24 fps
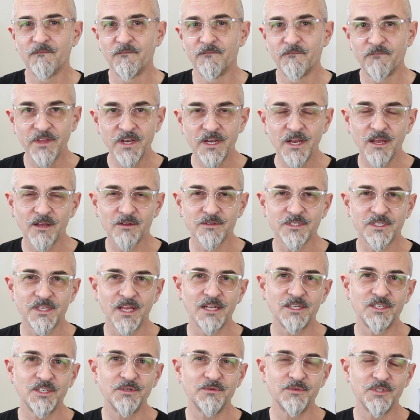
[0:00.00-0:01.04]
videos
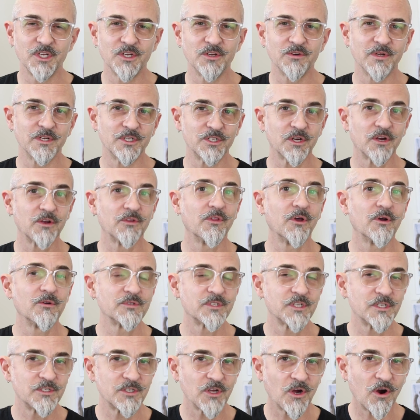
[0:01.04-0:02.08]
that you do and turn
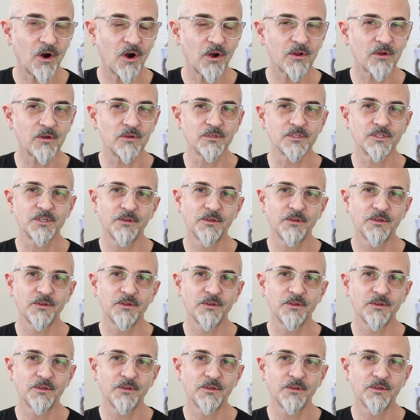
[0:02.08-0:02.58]
those into articles.